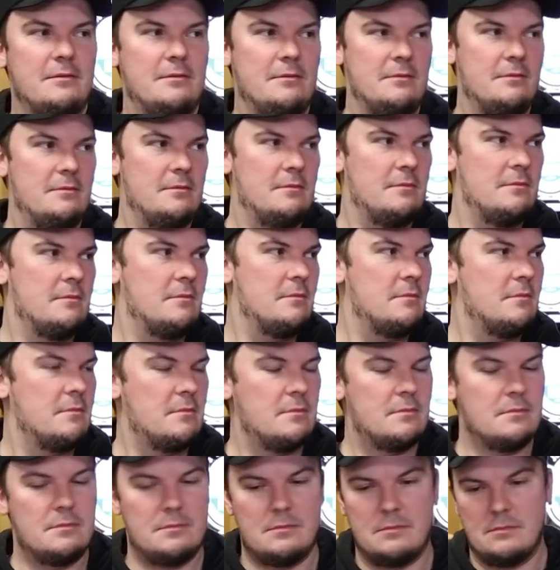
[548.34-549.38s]

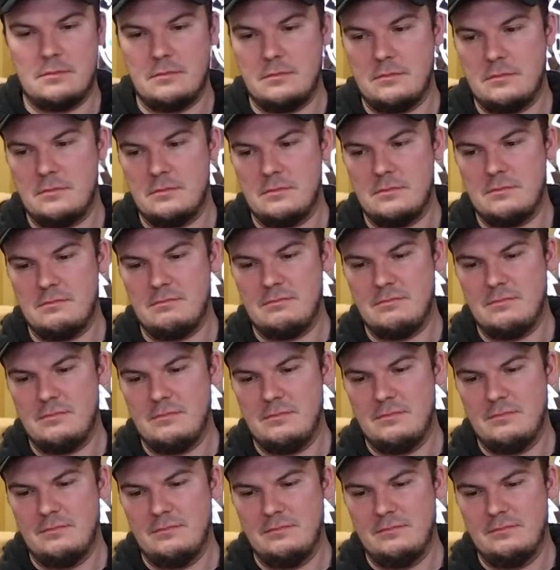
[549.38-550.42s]

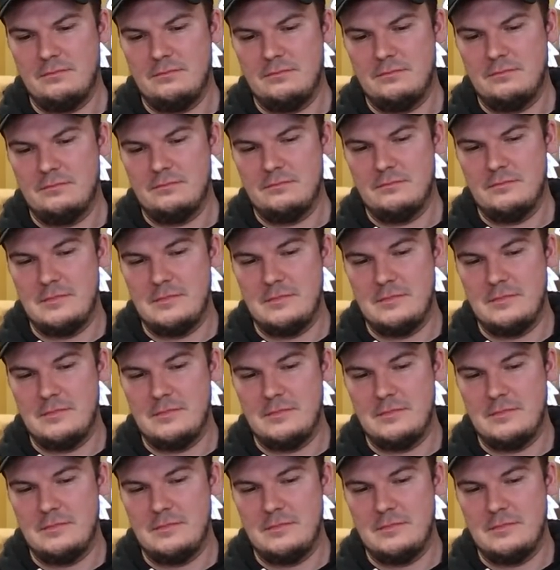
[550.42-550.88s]
No words are spoken by the person on screen.